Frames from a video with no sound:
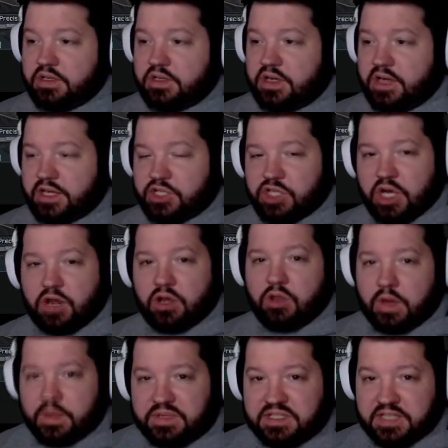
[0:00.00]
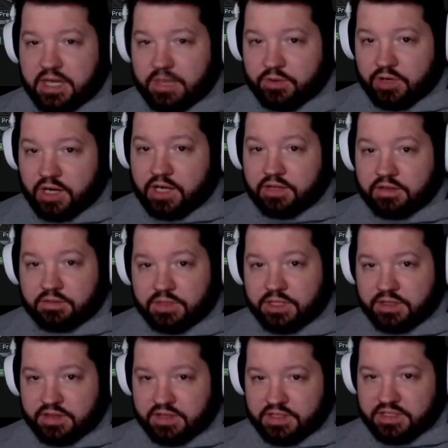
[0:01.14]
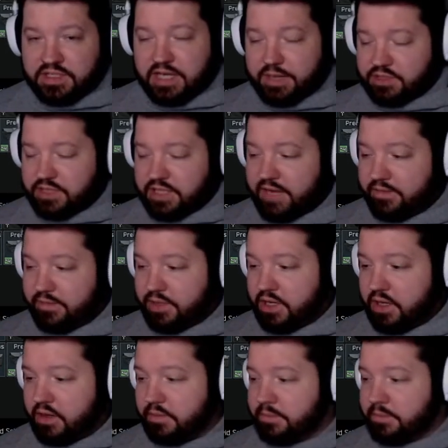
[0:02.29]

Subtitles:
and shot all the way up to Sniper Rock, killed the sniper scav up there.